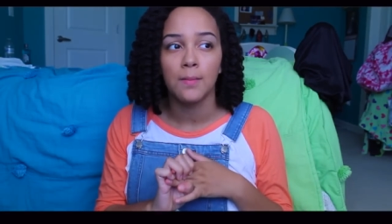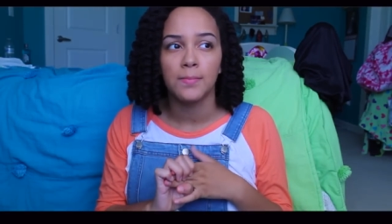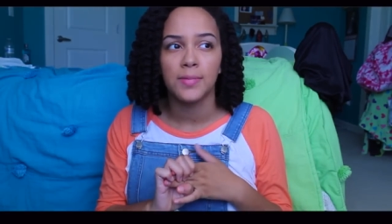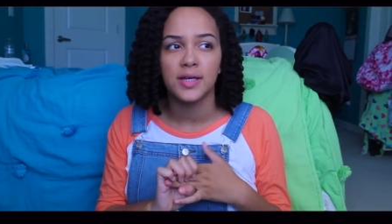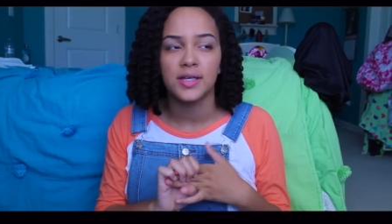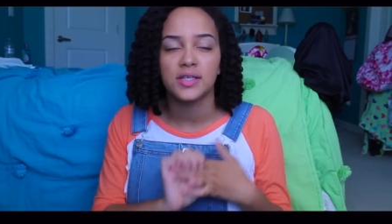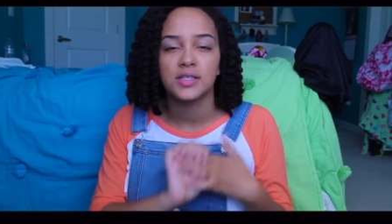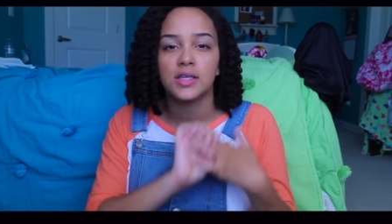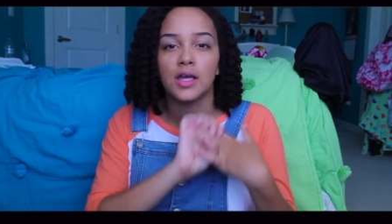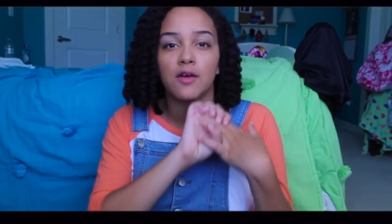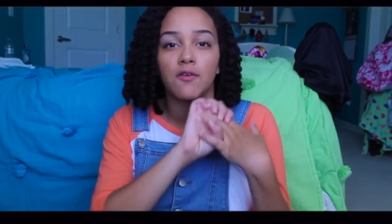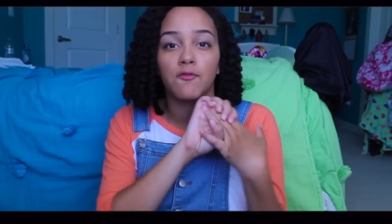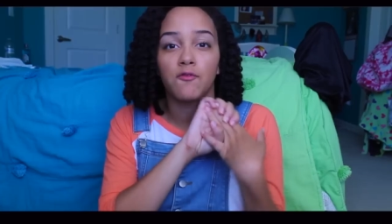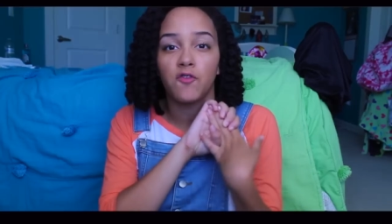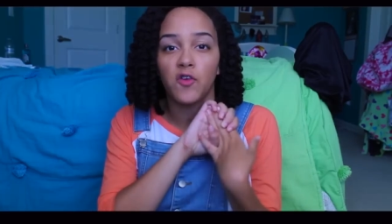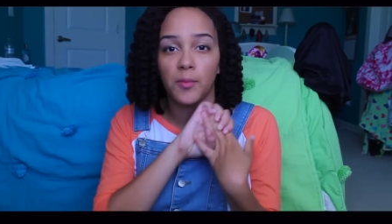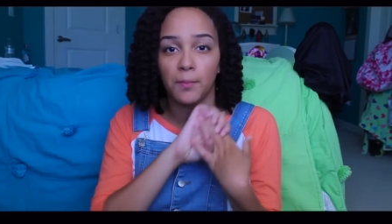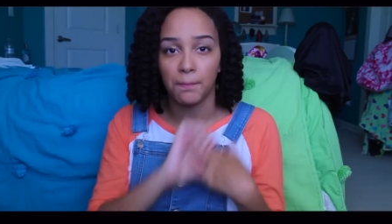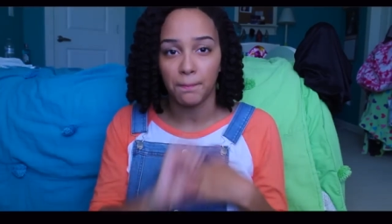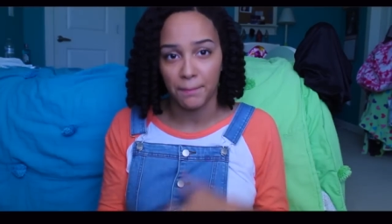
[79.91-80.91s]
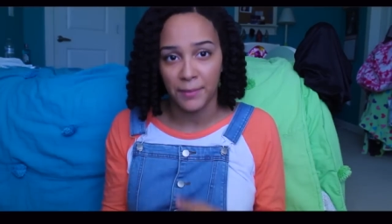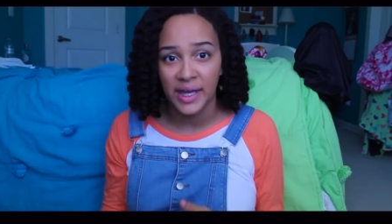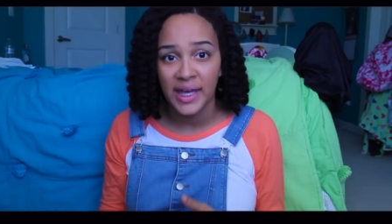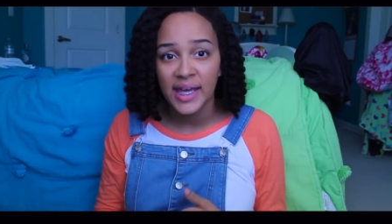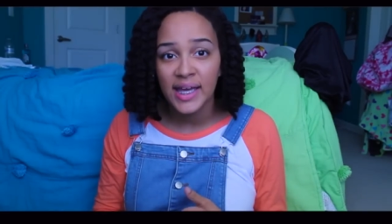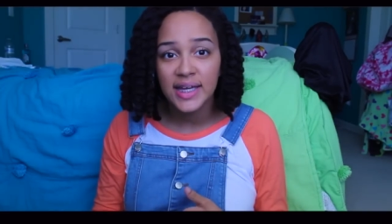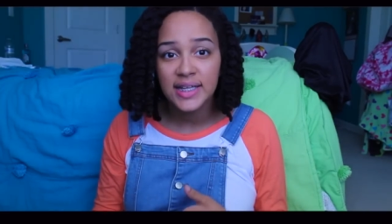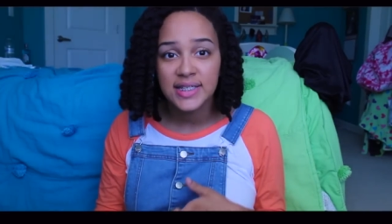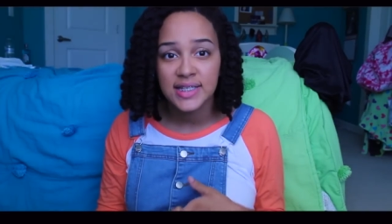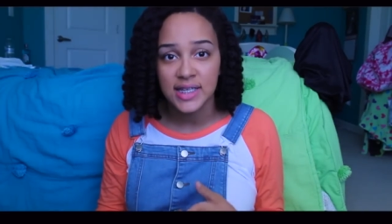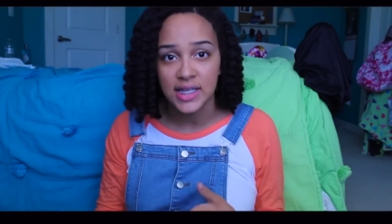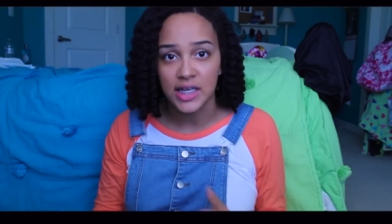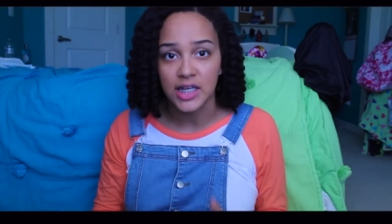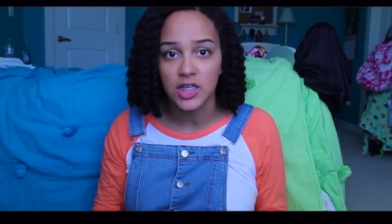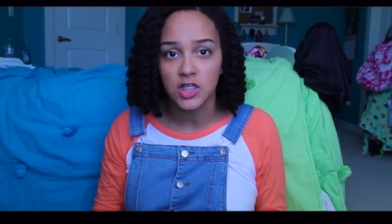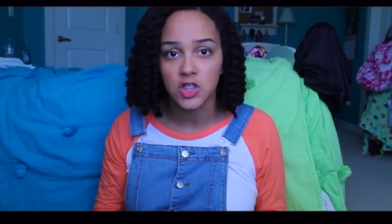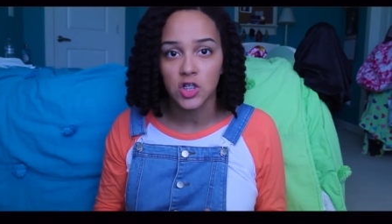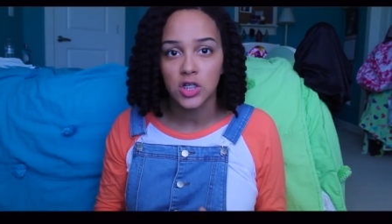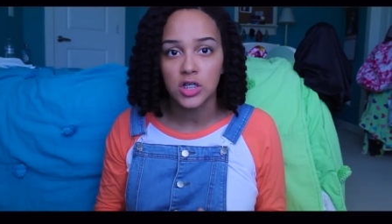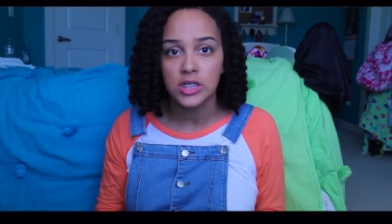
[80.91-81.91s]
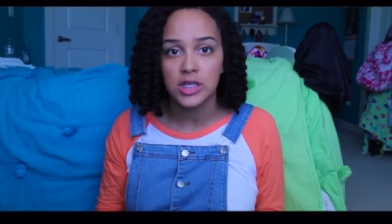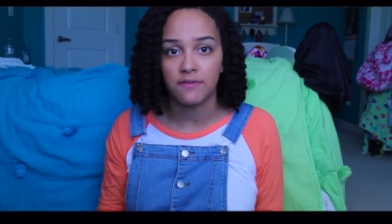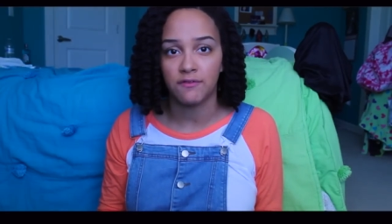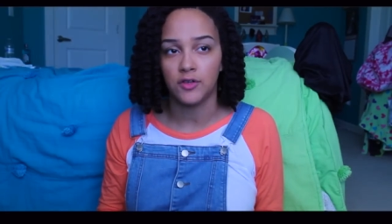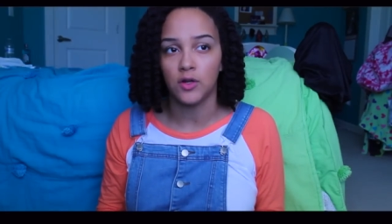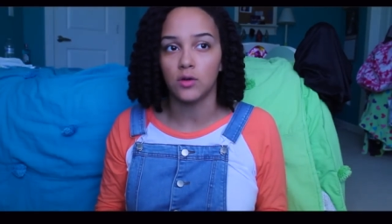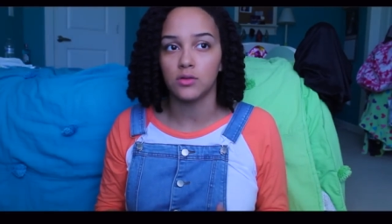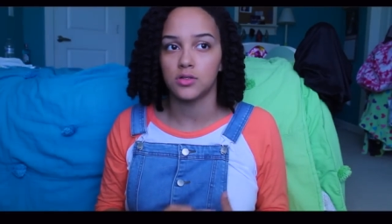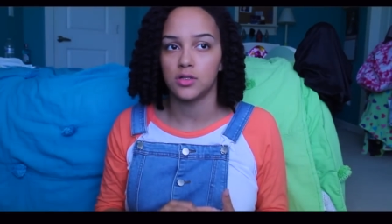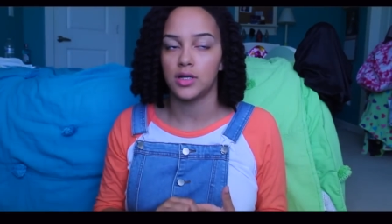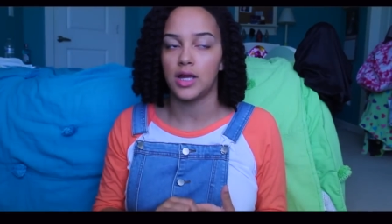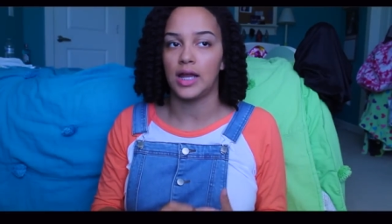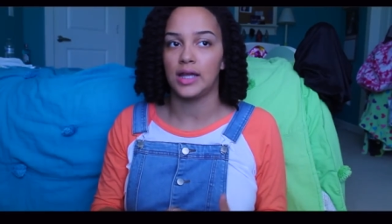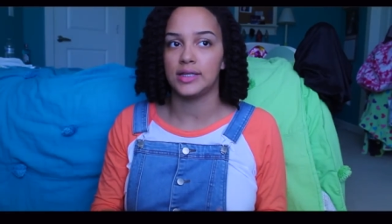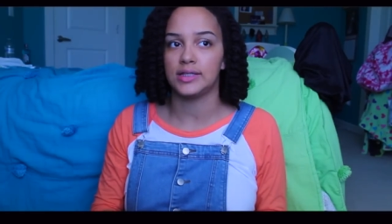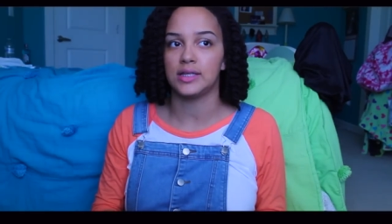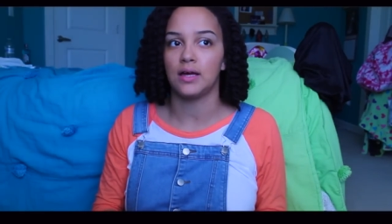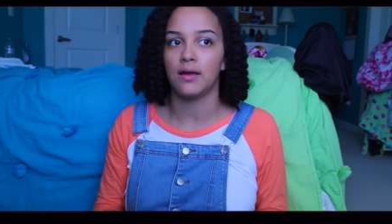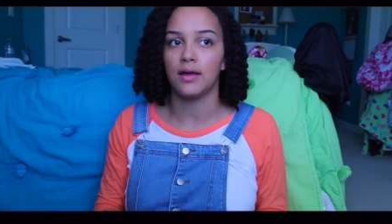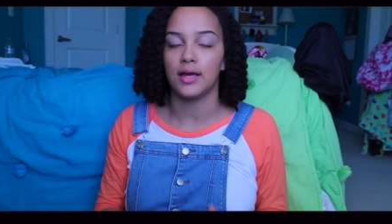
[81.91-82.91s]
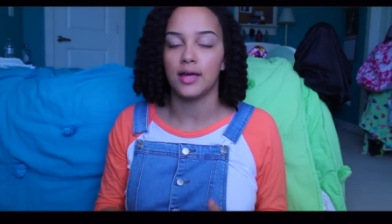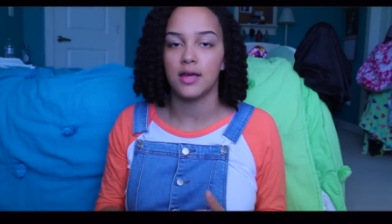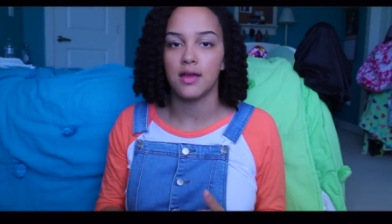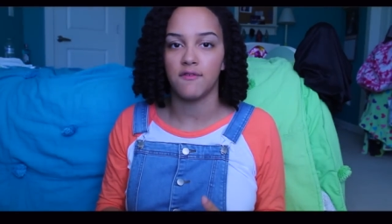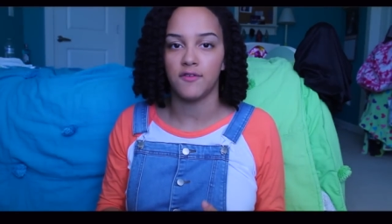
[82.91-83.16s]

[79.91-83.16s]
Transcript: because for me teachers if you don't turn in some,